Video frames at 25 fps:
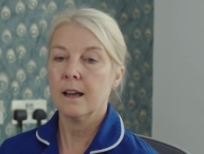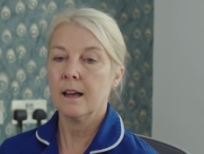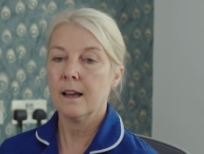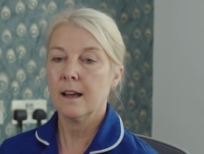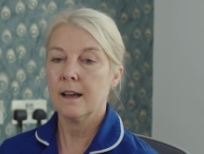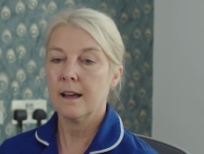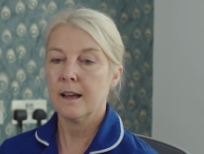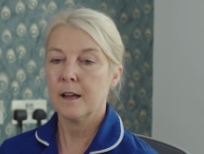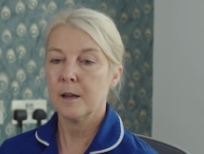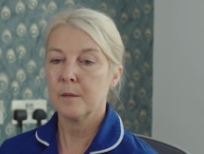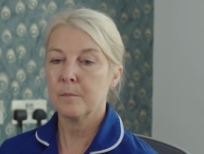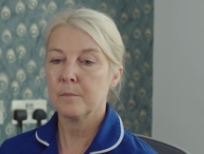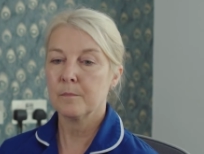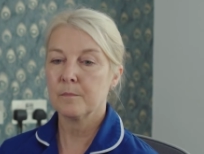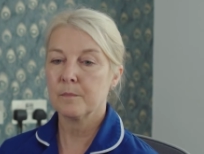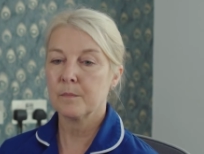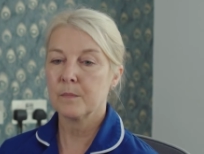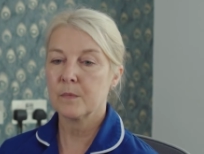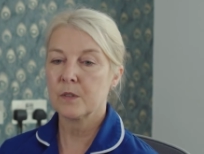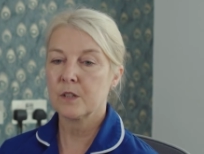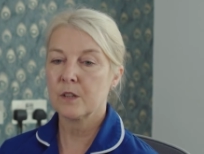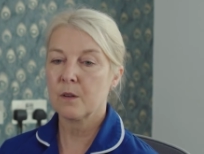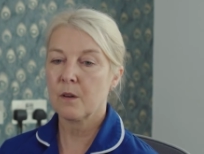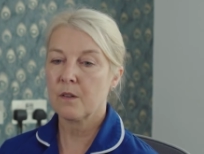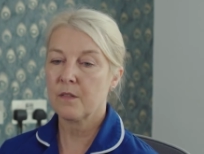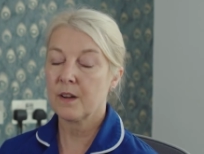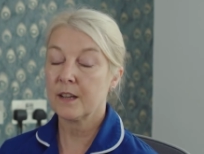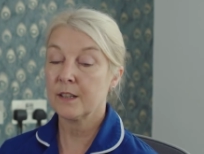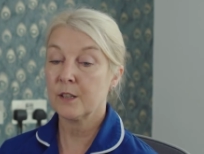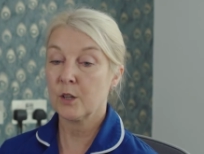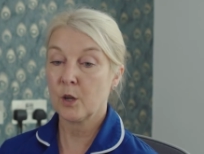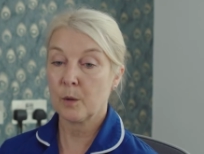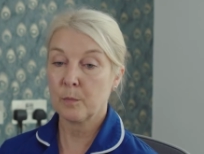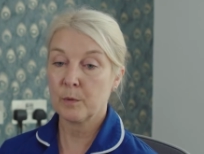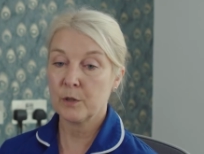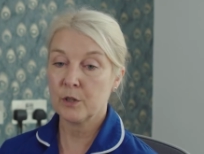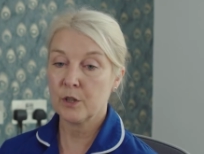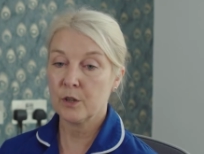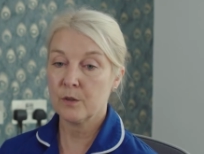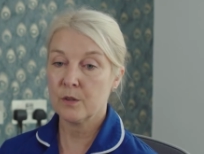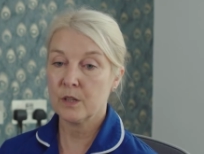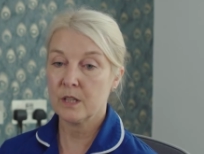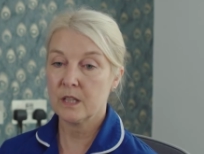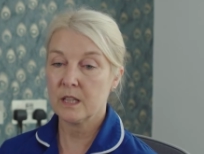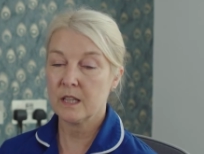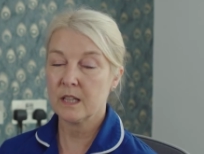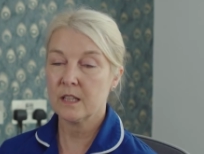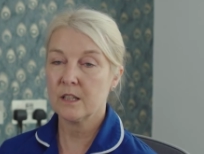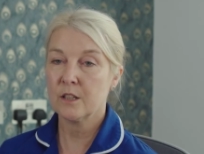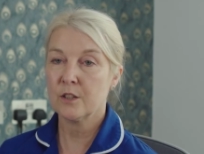So I've had the
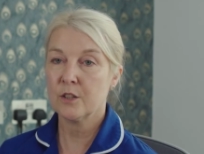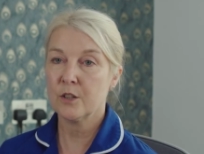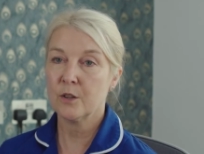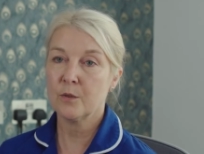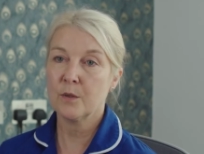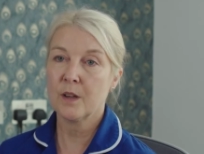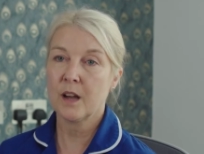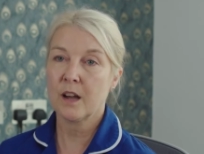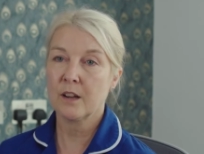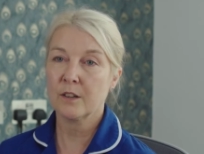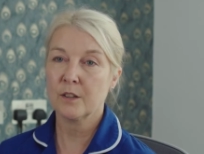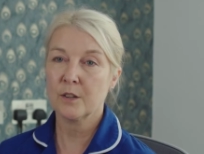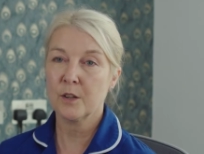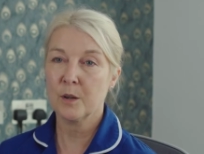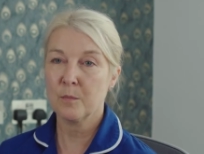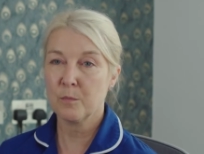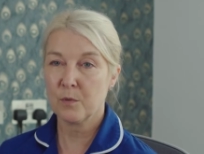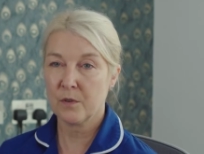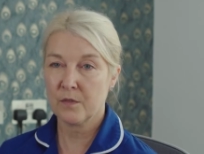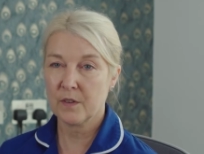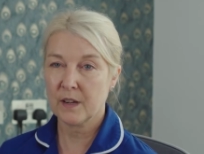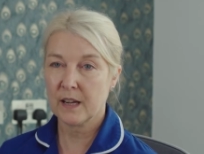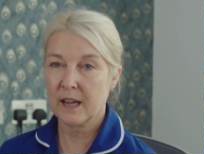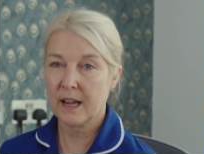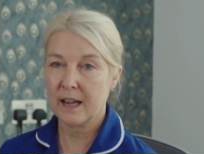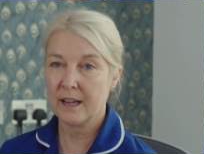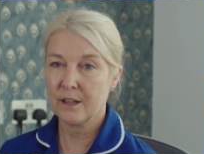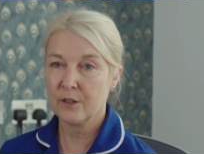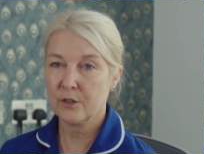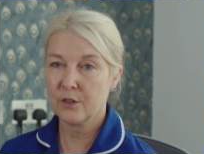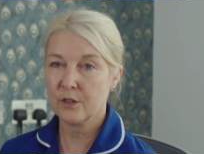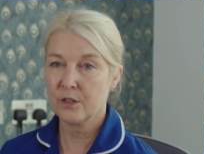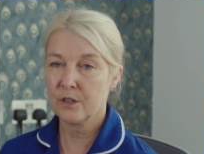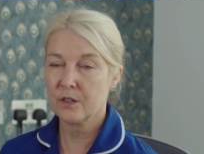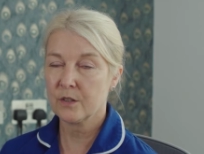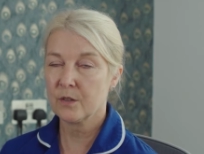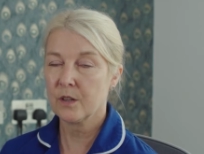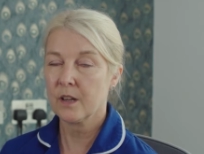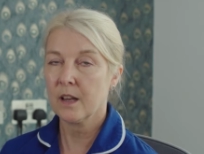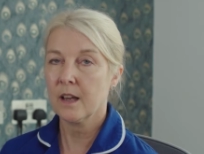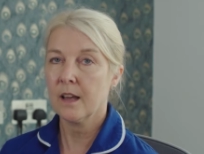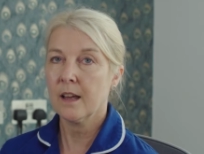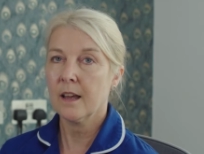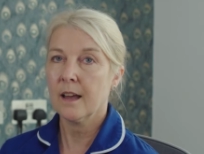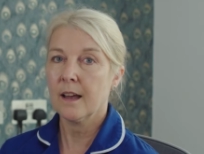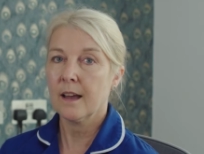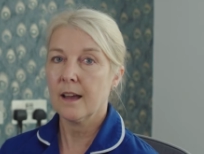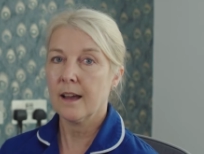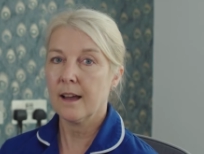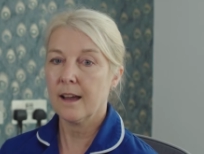opportunity to do that on a number of occasions,
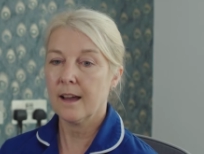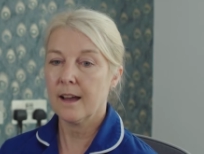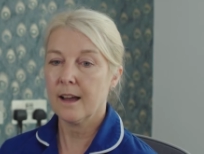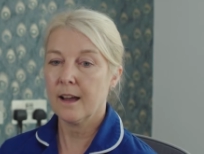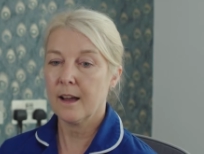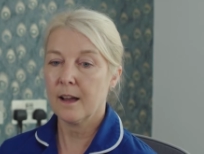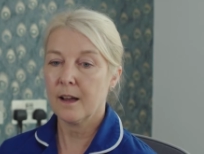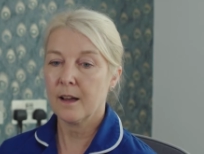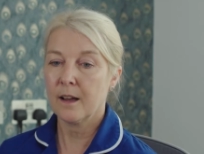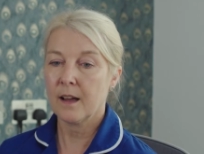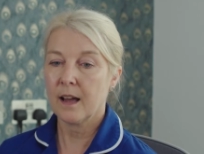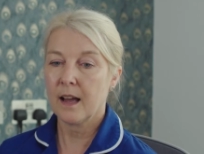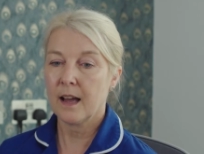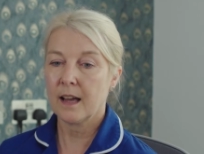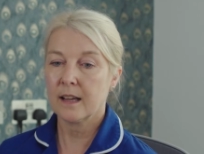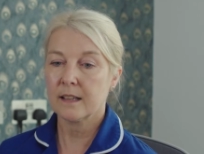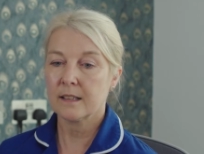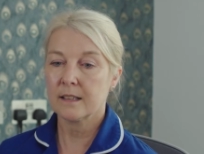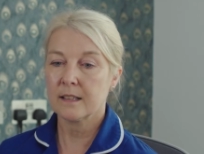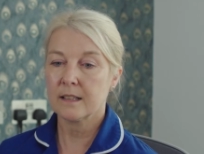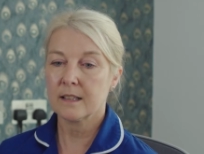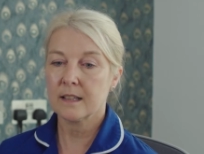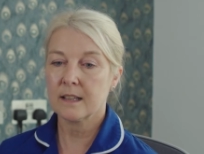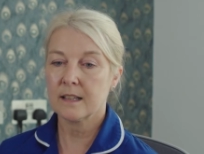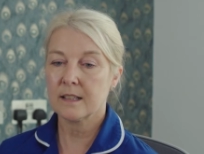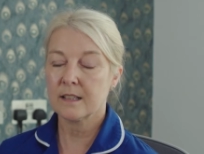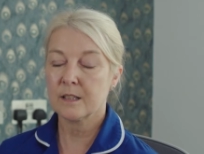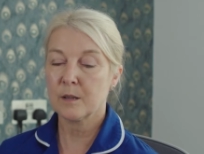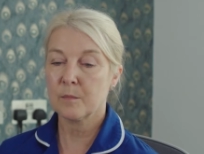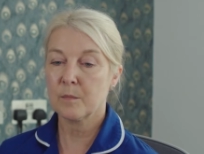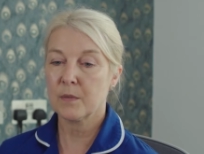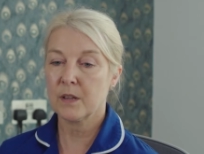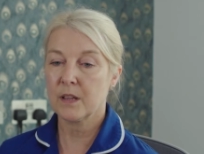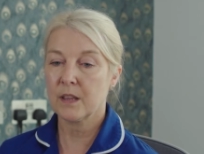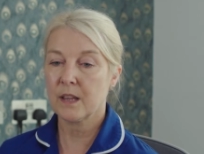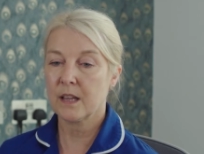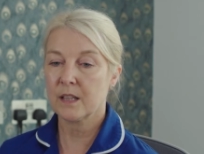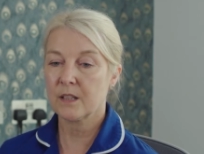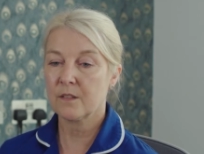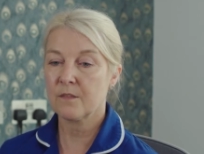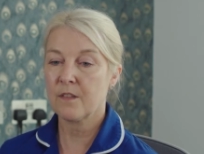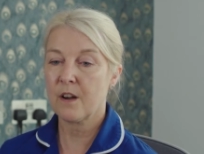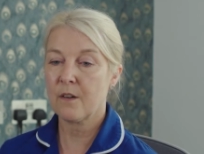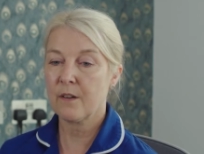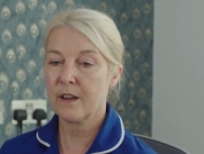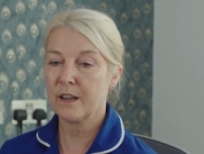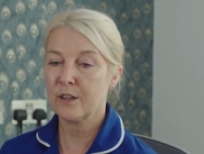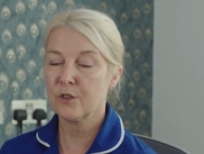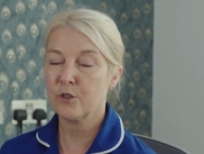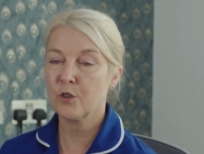and it's something that's
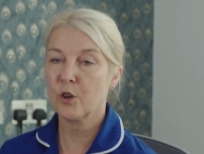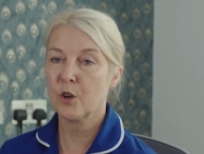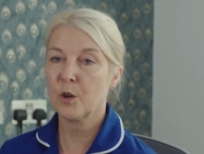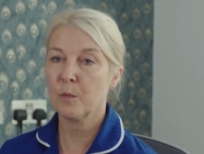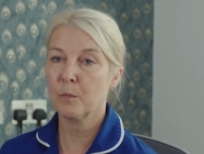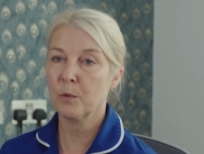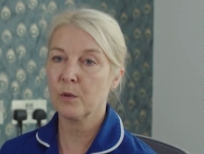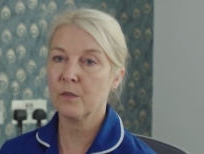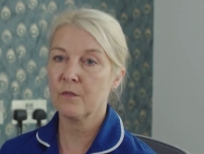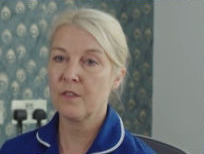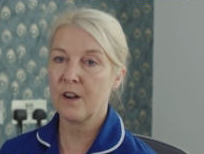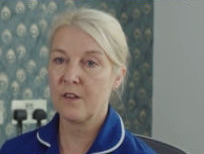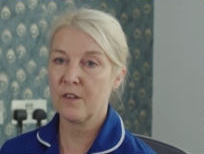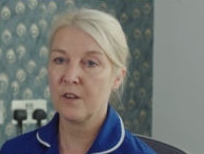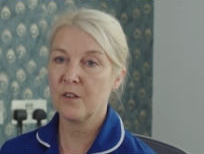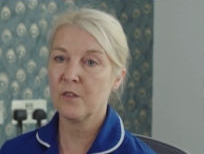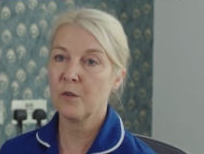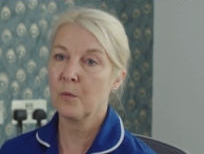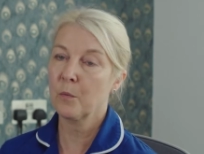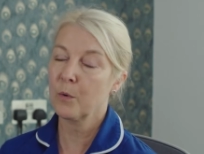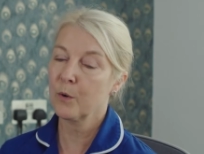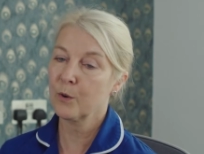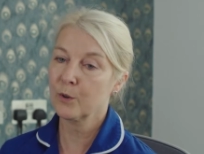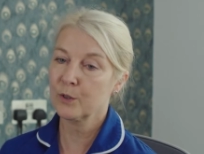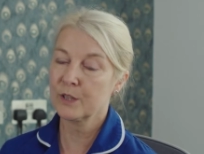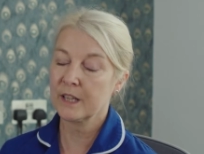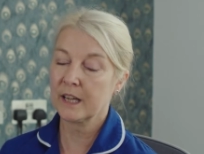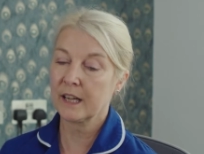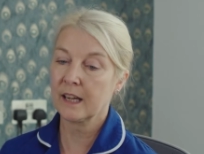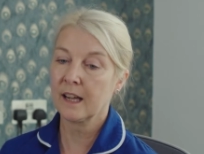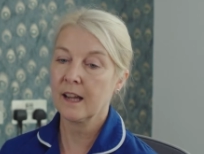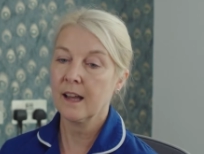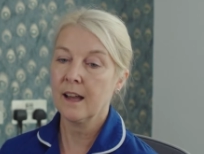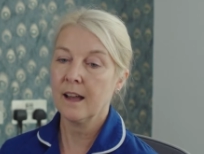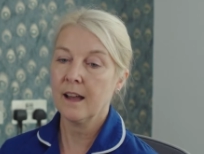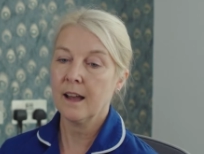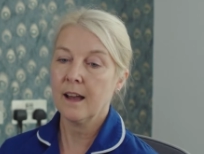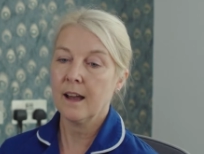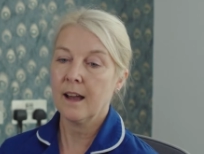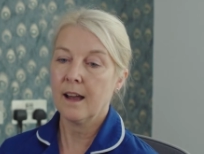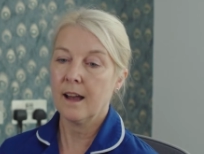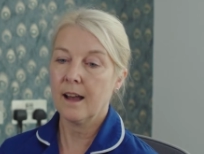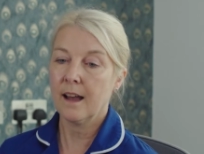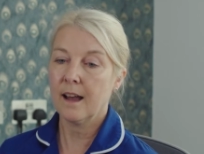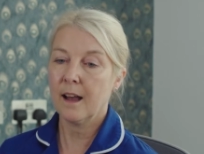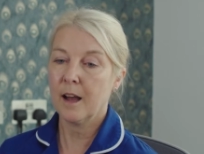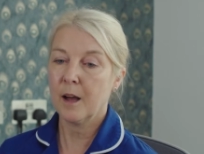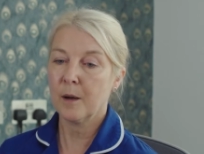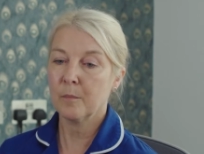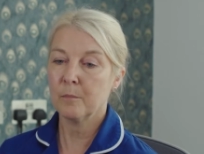very enjoyable, very rewarding,
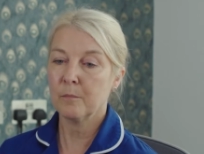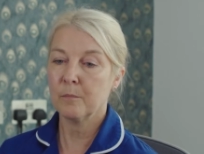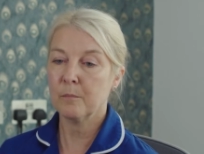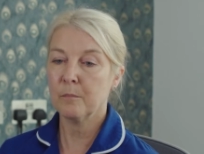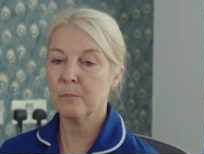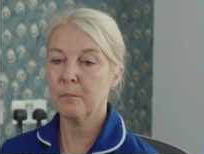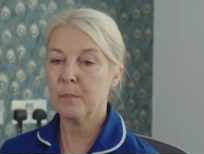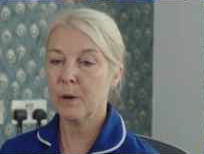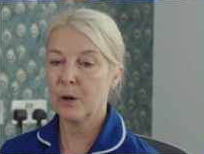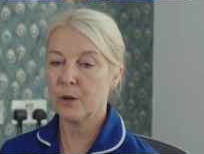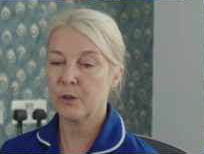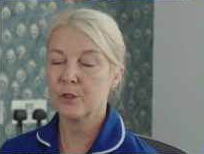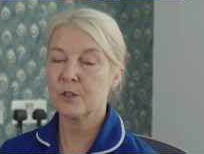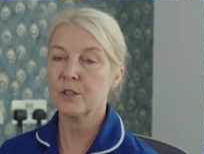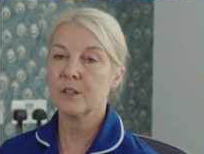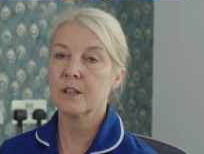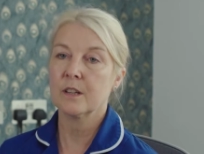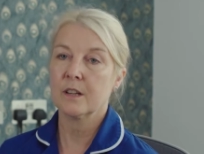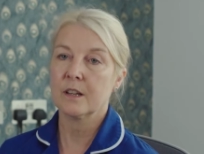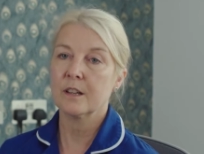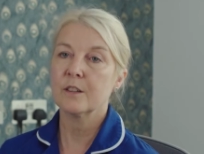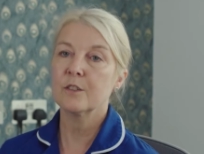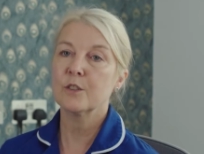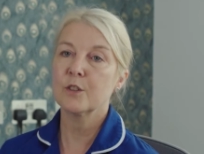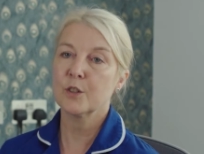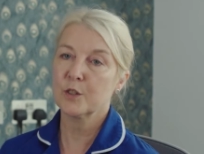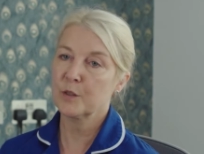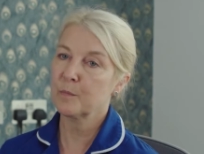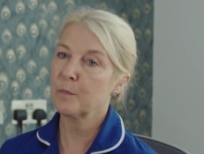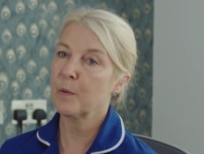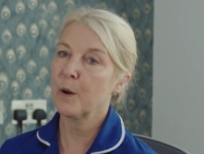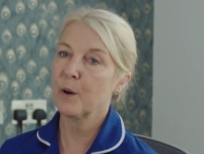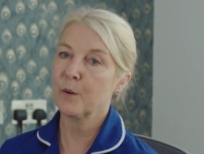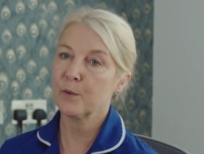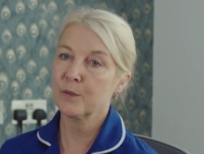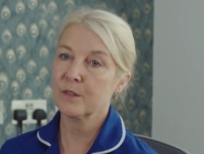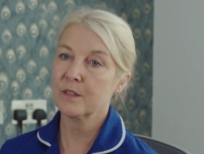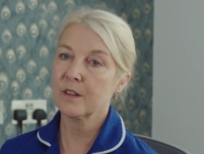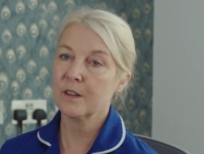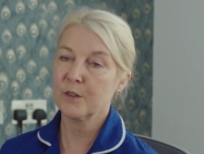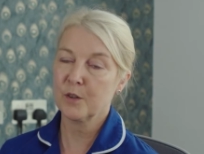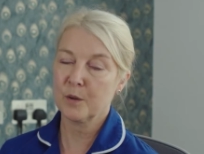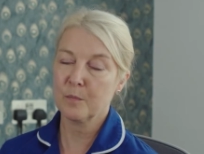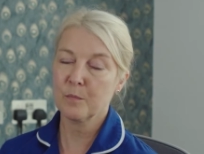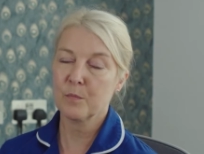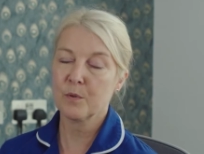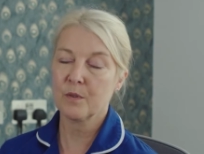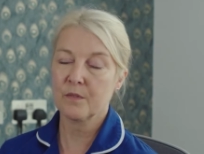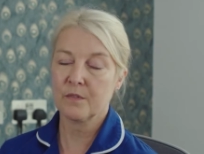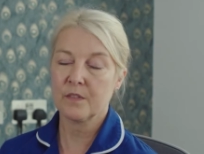but does pose a
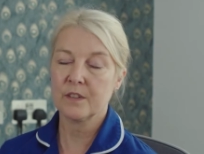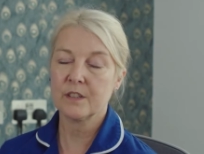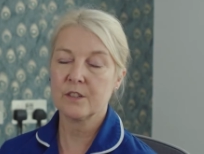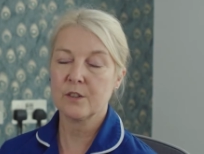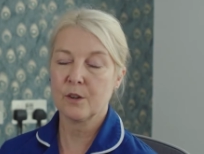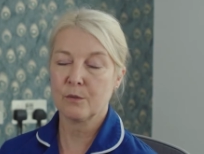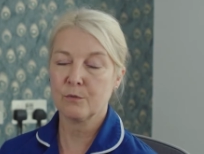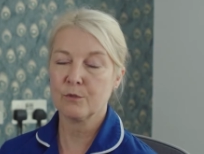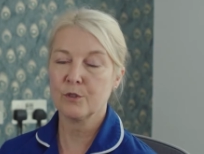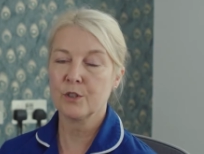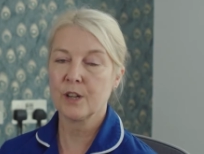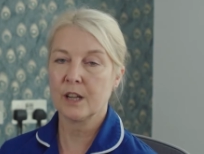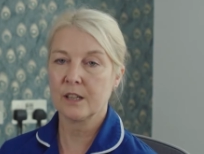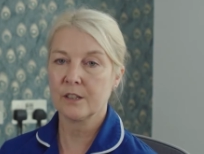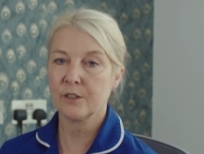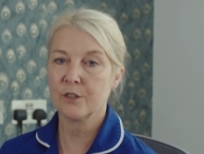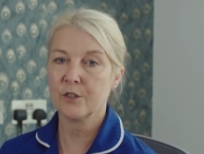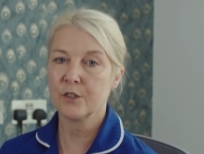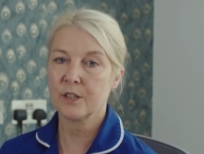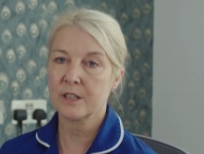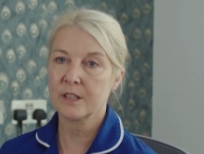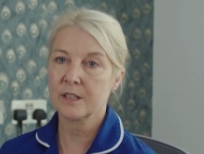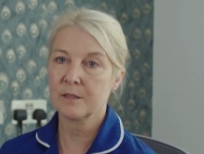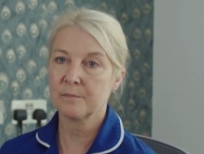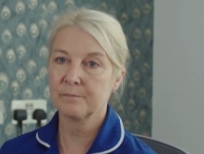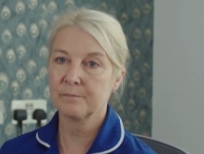number of its own challenges.